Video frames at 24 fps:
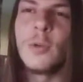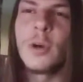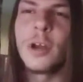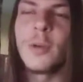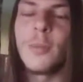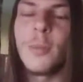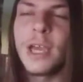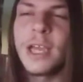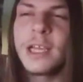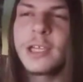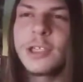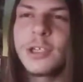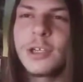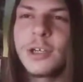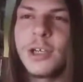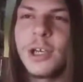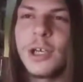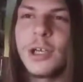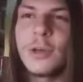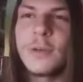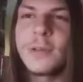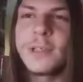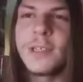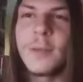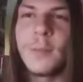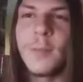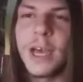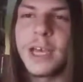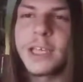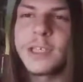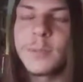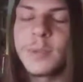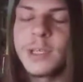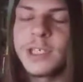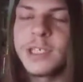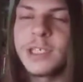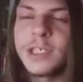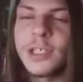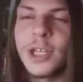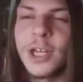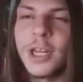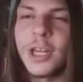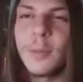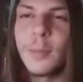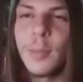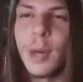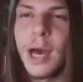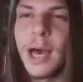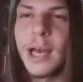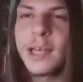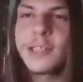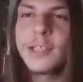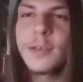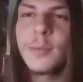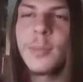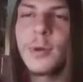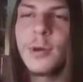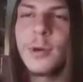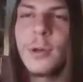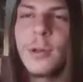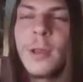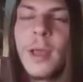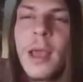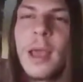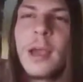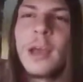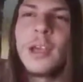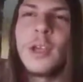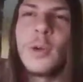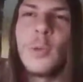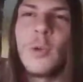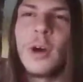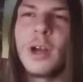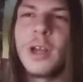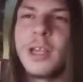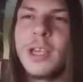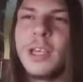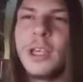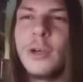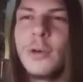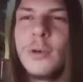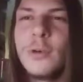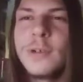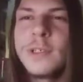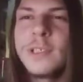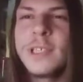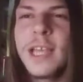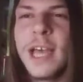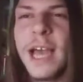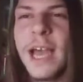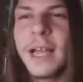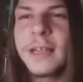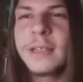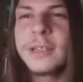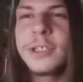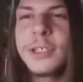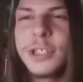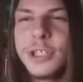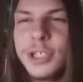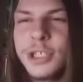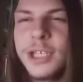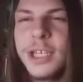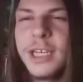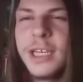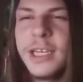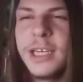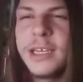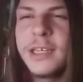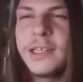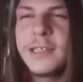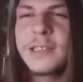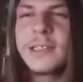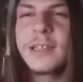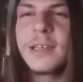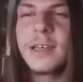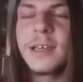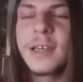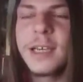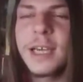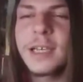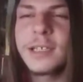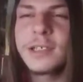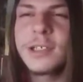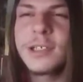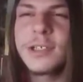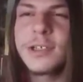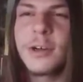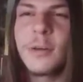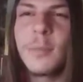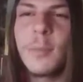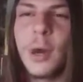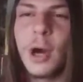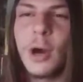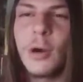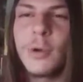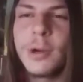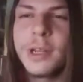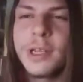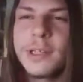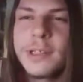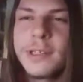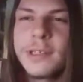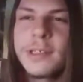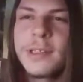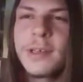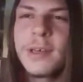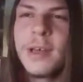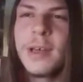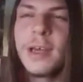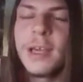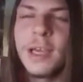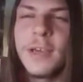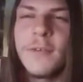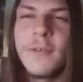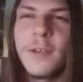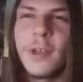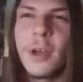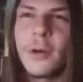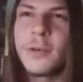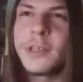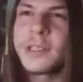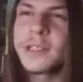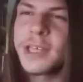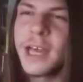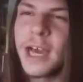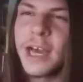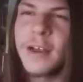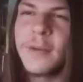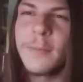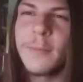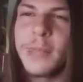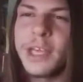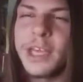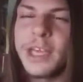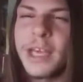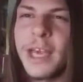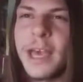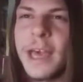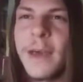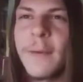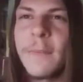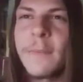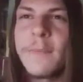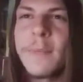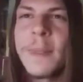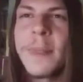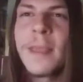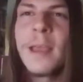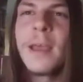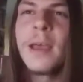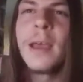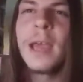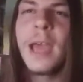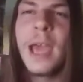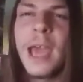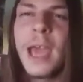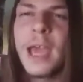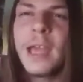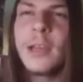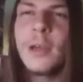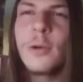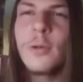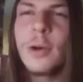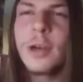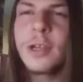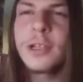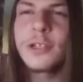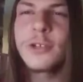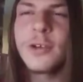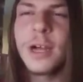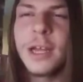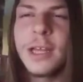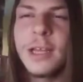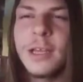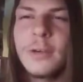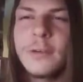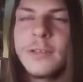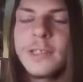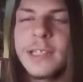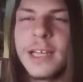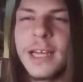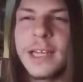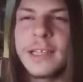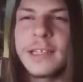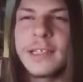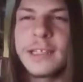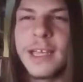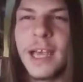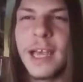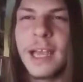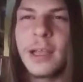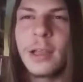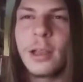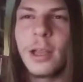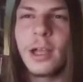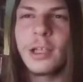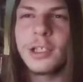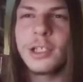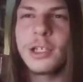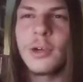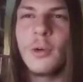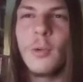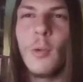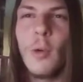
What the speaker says: want to make sure you use the best positioning possible. You want to use that cheese against your opponents, even though it's kind of BM. And you want to try to use that psychological